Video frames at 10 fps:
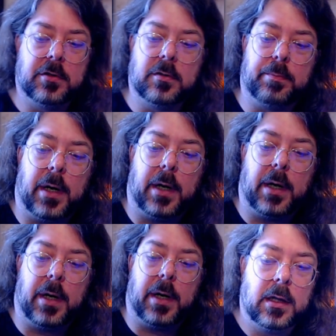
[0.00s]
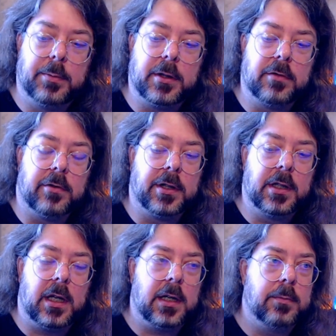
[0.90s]
by Limited Run
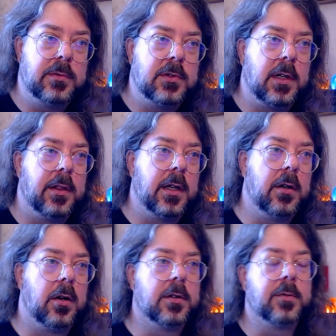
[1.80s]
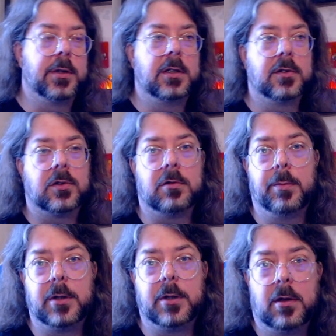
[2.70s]
Games and then ultimately
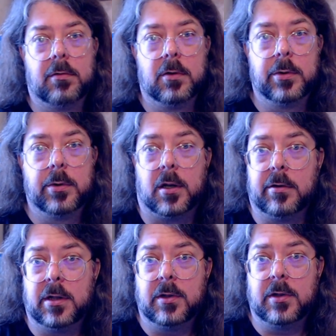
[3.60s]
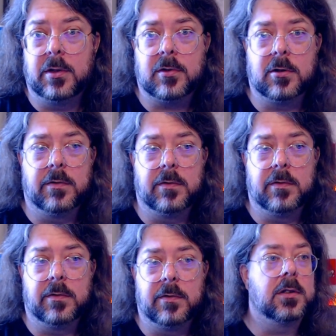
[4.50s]
distributed through Atari's service
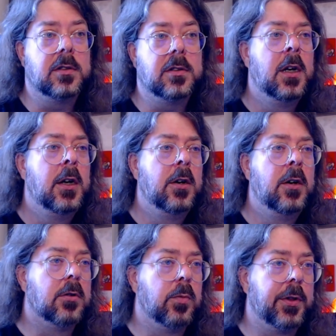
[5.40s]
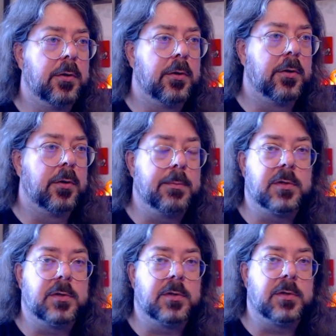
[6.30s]
center, or whether perhaps
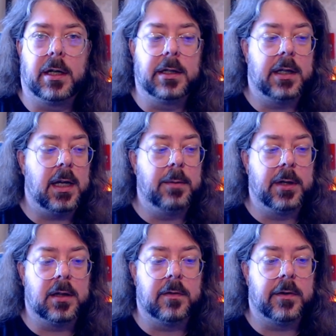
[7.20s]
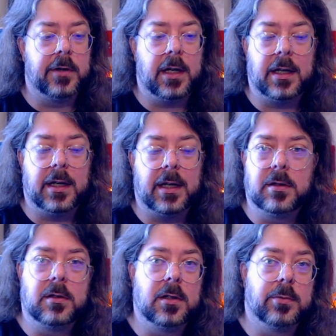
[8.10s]
PlayOn came in at the very end to
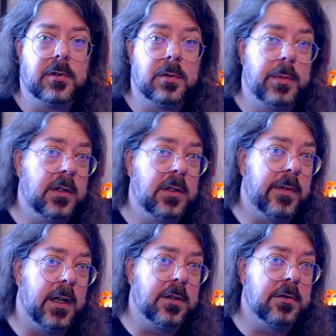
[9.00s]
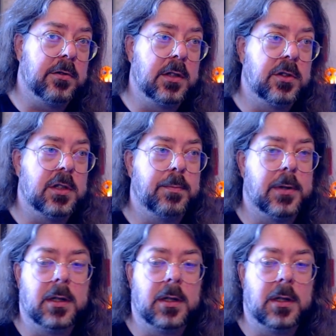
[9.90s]
deal with some manufacturing and shipping.